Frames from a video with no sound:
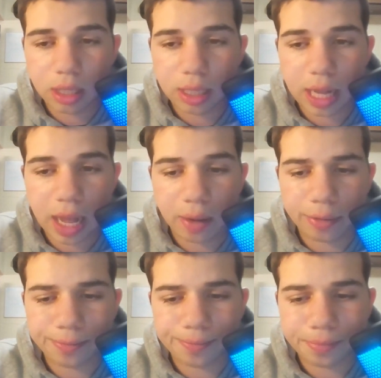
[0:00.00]

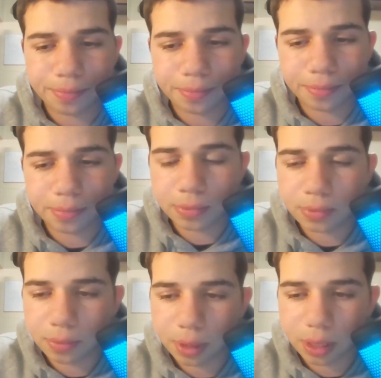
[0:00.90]
Now,
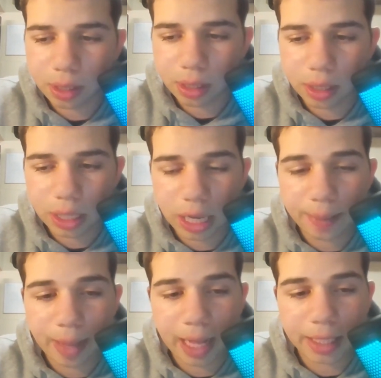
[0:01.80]

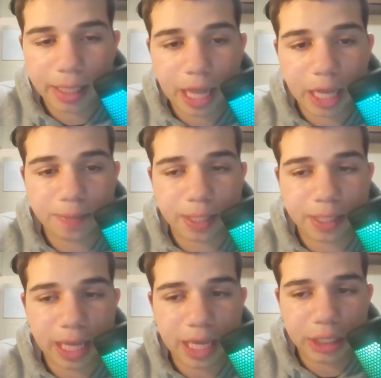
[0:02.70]
getting back to the
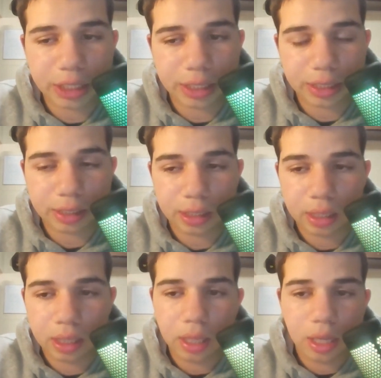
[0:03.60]
expectations,
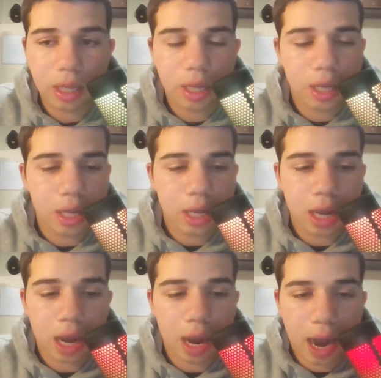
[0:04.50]

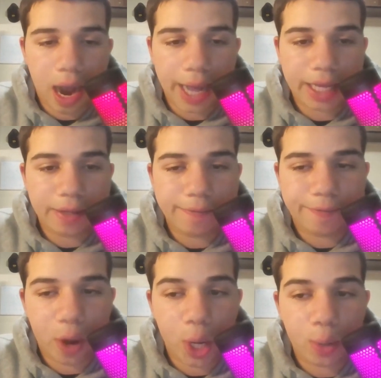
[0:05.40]
I could
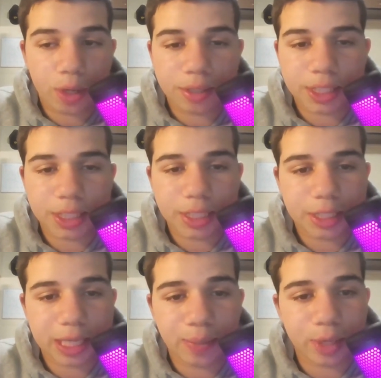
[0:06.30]
very well see
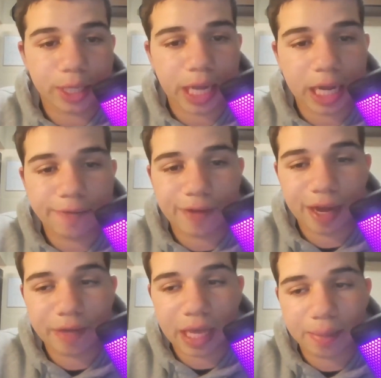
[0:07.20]
this team winning
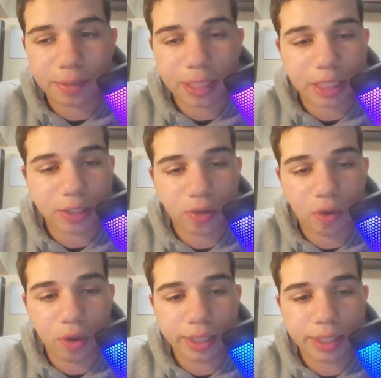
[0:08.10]
95 games. As
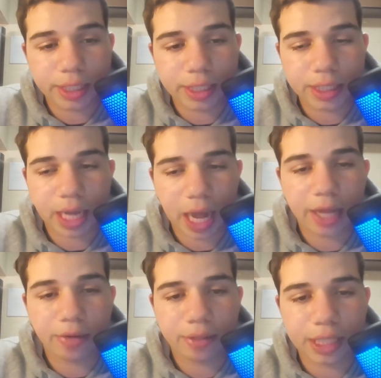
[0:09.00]
long as this
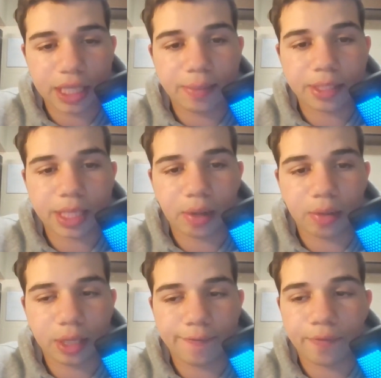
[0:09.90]
entire team is
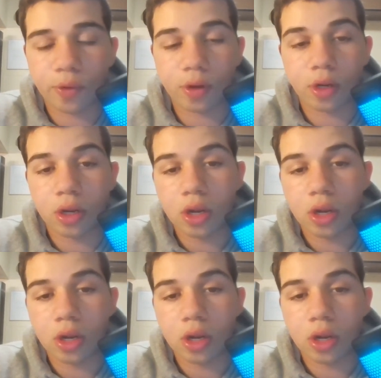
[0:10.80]
healthy for